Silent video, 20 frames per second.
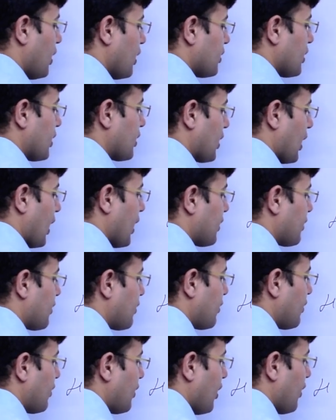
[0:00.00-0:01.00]
that
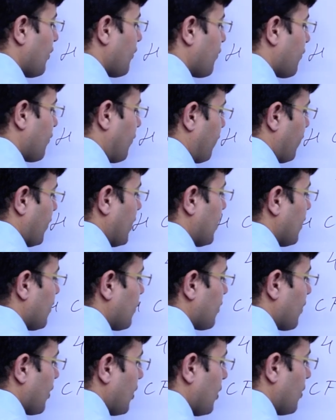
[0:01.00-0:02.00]
HCF
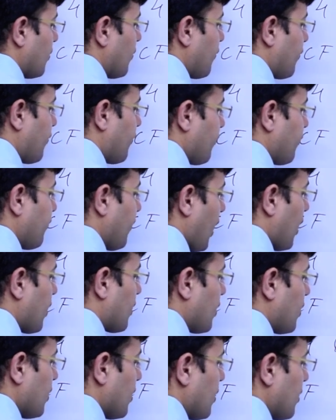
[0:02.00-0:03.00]
is a
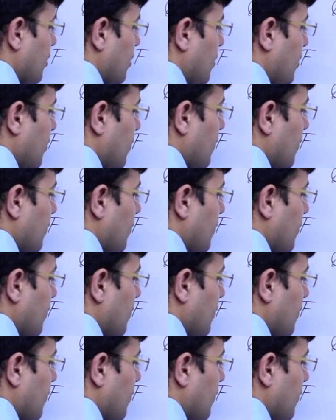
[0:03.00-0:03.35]
factor